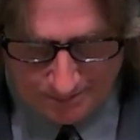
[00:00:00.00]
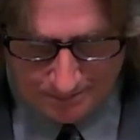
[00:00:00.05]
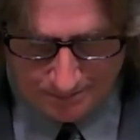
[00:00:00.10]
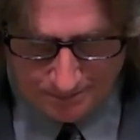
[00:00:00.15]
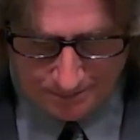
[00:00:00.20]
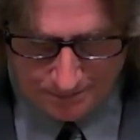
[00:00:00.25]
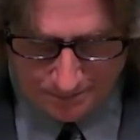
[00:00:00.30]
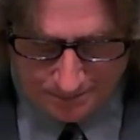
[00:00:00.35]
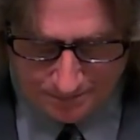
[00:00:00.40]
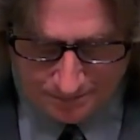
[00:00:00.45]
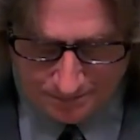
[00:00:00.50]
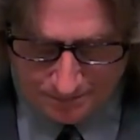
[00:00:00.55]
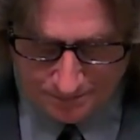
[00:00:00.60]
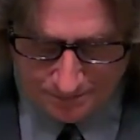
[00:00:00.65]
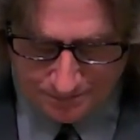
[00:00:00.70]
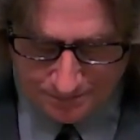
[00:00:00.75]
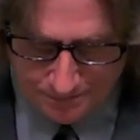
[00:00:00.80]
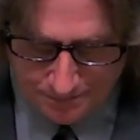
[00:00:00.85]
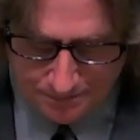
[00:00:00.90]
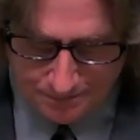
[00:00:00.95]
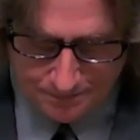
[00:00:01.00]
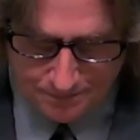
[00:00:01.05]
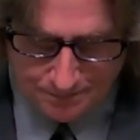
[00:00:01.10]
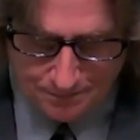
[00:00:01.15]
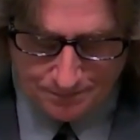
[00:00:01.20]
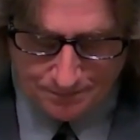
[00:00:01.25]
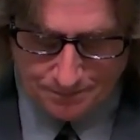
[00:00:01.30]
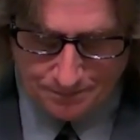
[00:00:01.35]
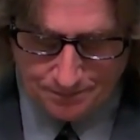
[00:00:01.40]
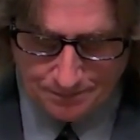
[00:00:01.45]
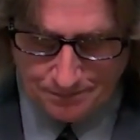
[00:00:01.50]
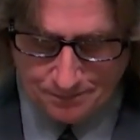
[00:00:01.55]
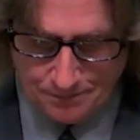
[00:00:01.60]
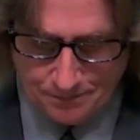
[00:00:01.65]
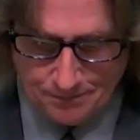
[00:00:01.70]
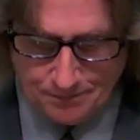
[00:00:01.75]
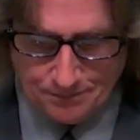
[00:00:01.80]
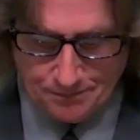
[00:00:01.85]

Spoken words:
Nobody speaks.